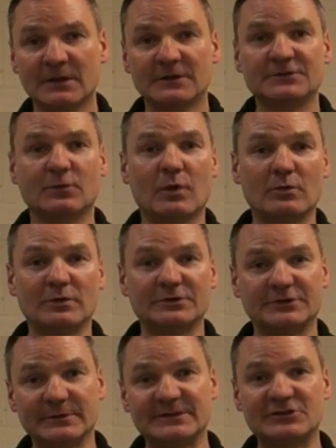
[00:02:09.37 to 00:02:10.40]
So what we'll
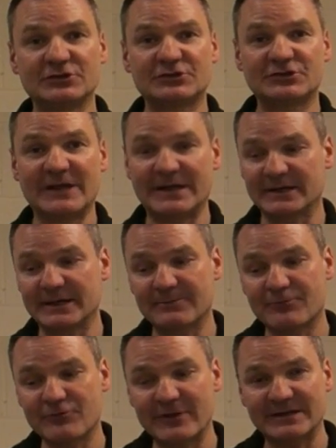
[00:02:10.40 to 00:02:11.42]
do is just gently
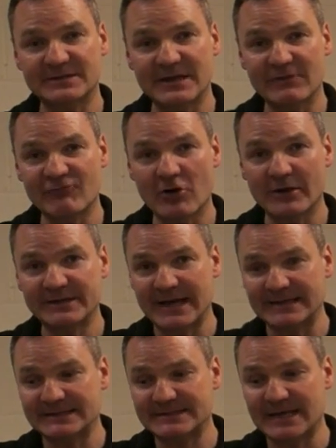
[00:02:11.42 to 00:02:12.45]
press that right
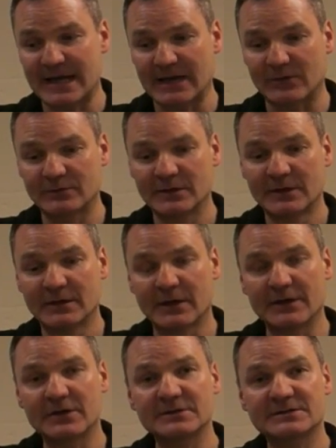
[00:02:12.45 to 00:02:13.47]
hand down,
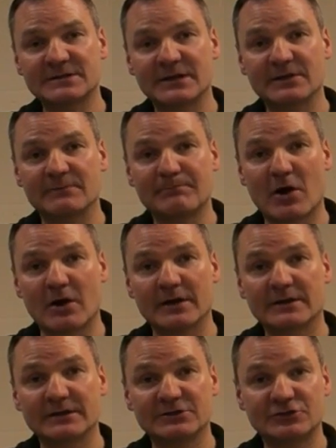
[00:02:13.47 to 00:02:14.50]
and you can see the
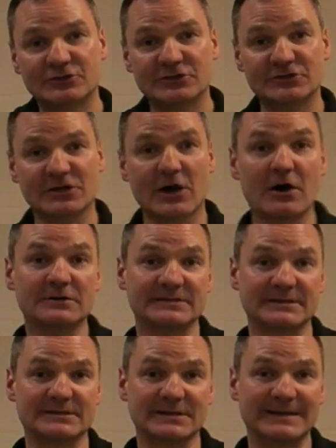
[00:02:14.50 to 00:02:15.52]
bike is just
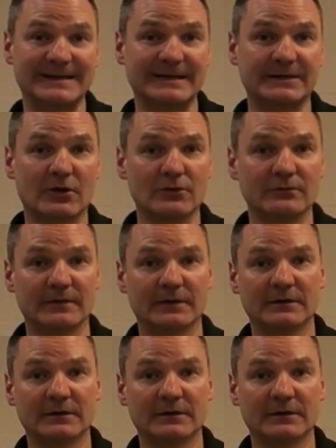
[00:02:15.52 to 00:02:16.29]
starting to lean over.